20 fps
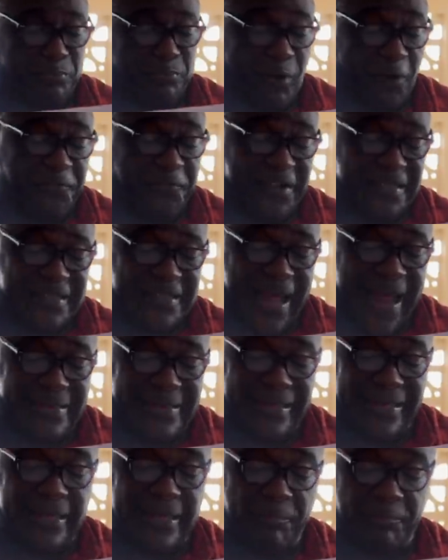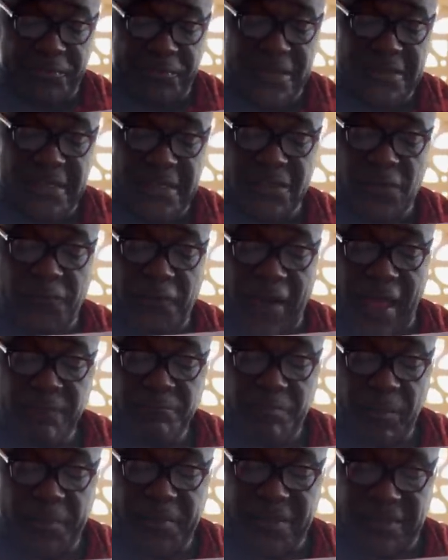prophesied in the presence of
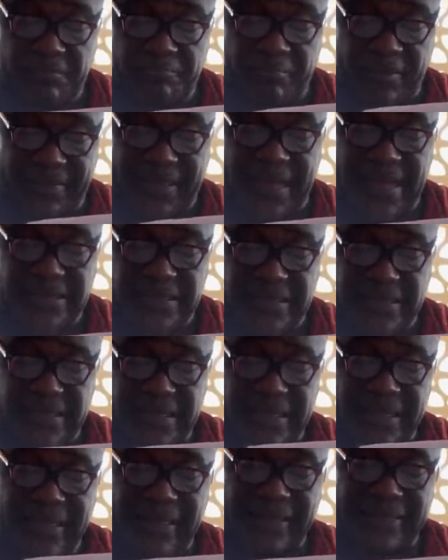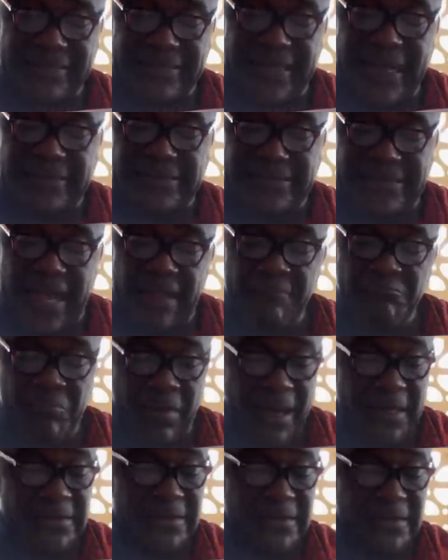MPP sympathizers that 10
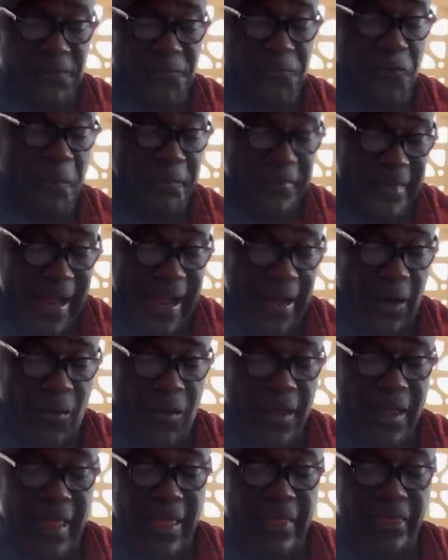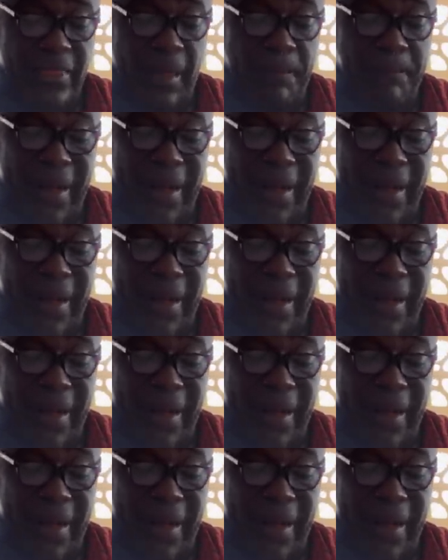months from now, the